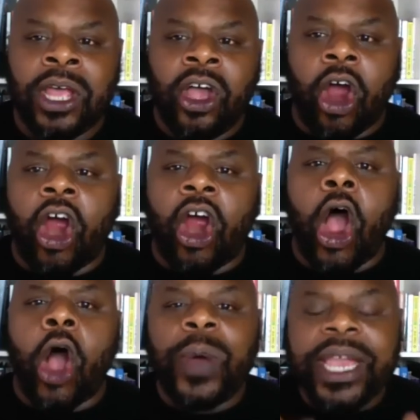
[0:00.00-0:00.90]
or
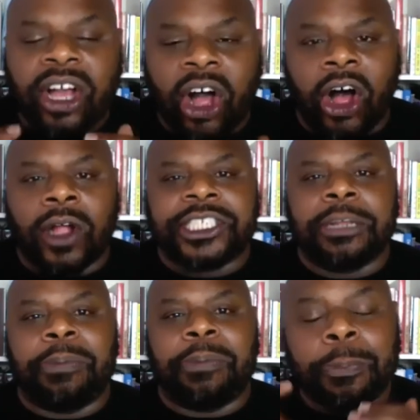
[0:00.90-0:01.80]
are we called to
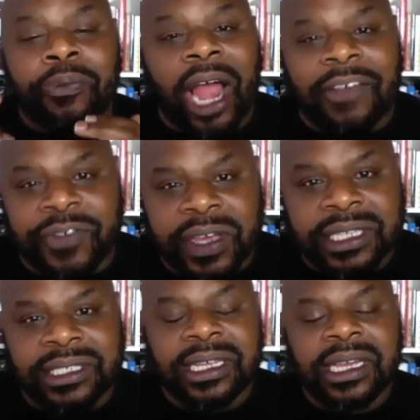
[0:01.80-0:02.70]
be
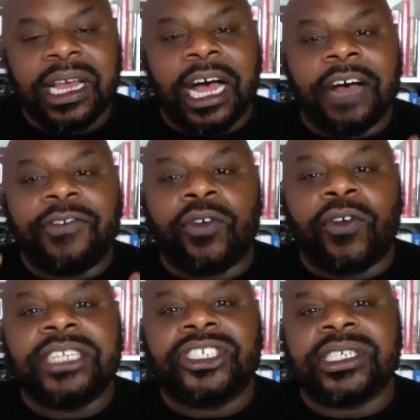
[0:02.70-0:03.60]
prophets of a
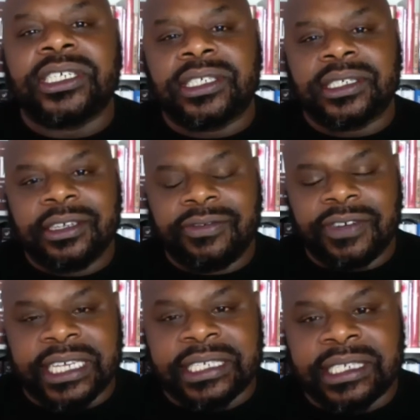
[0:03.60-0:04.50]
righteous
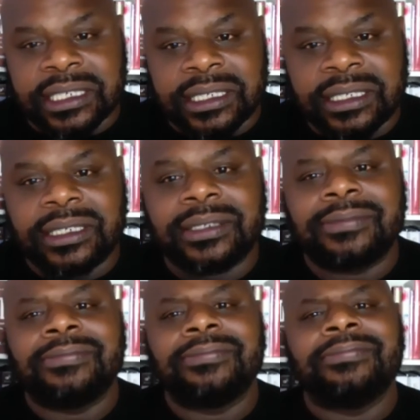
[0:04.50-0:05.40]
resistance?
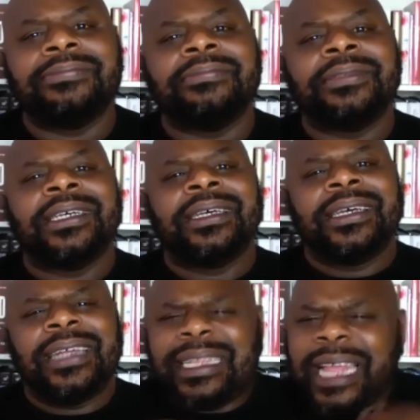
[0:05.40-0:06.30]

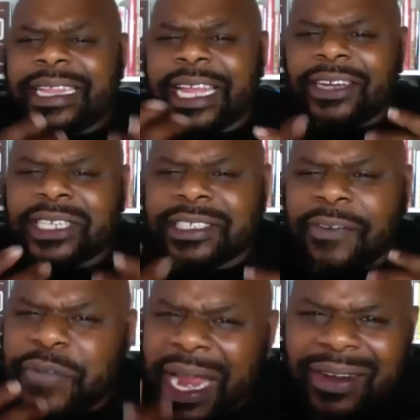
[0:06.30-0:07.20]
I think there's a
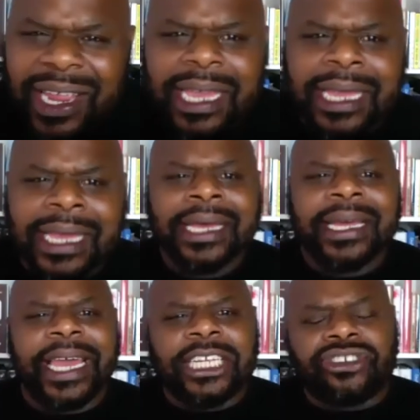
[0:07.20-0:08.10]
very
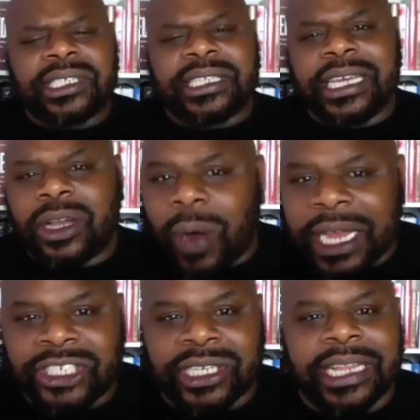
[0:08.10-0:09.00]
interesting
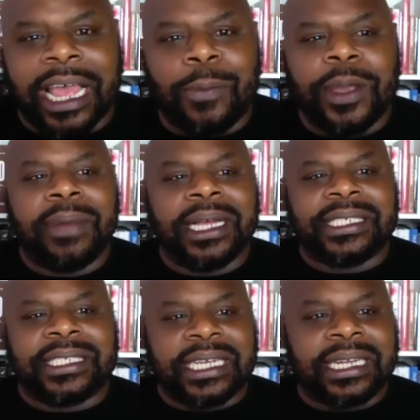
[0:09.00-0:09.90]
question that we
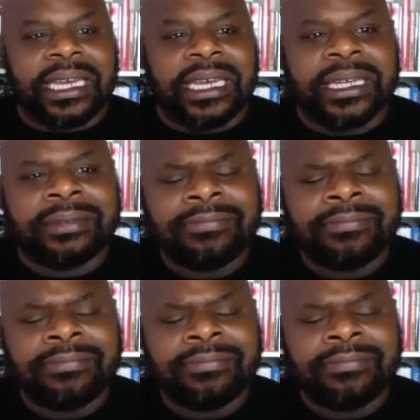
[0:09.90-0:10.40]
must sit in.